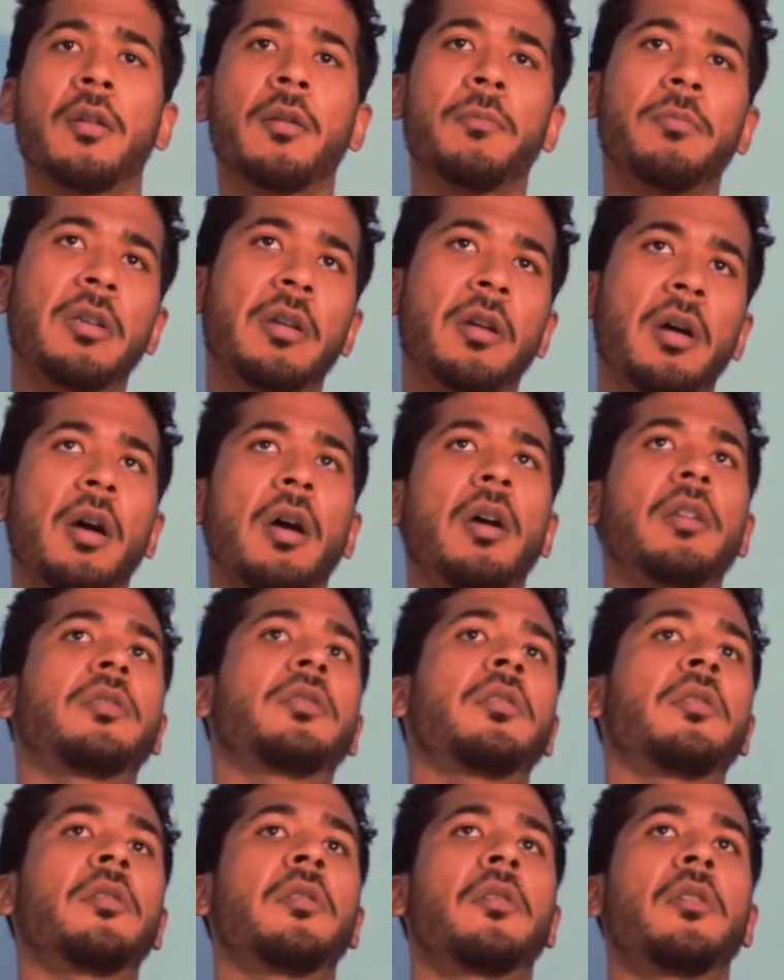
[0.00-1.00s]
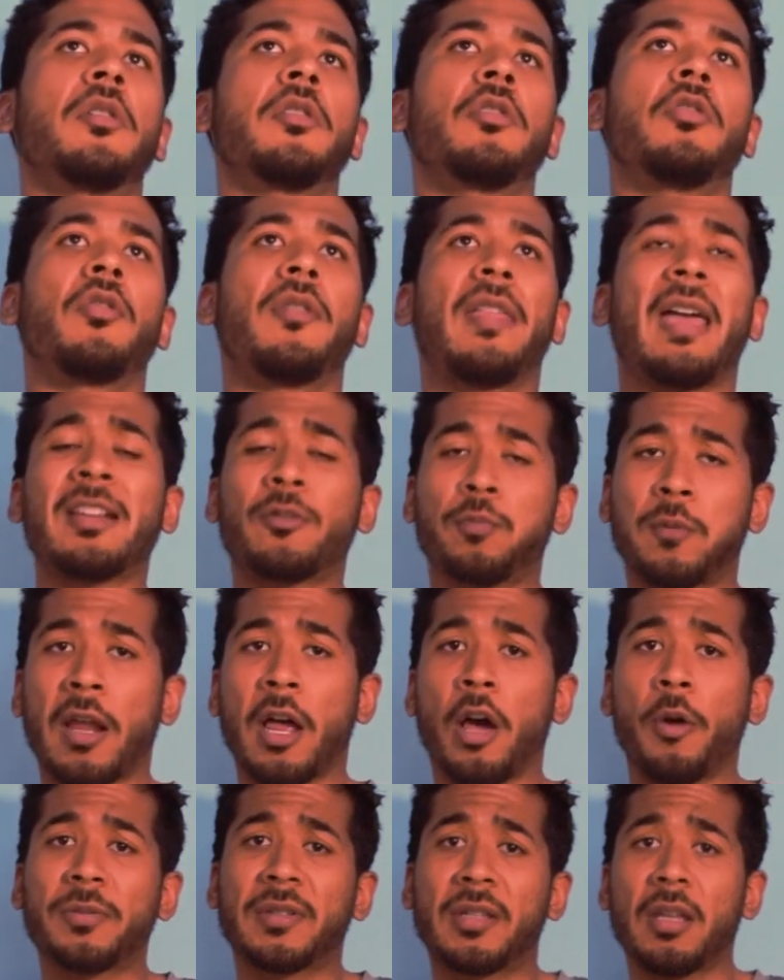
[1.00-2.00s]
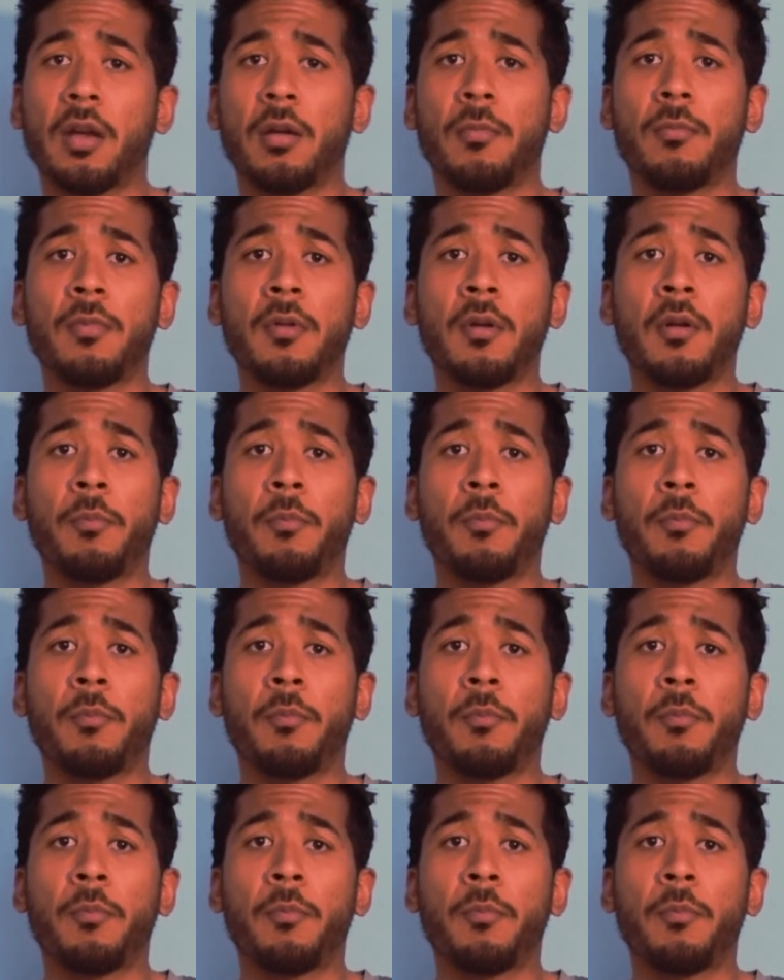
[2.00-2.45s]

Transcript: because, that's what helps them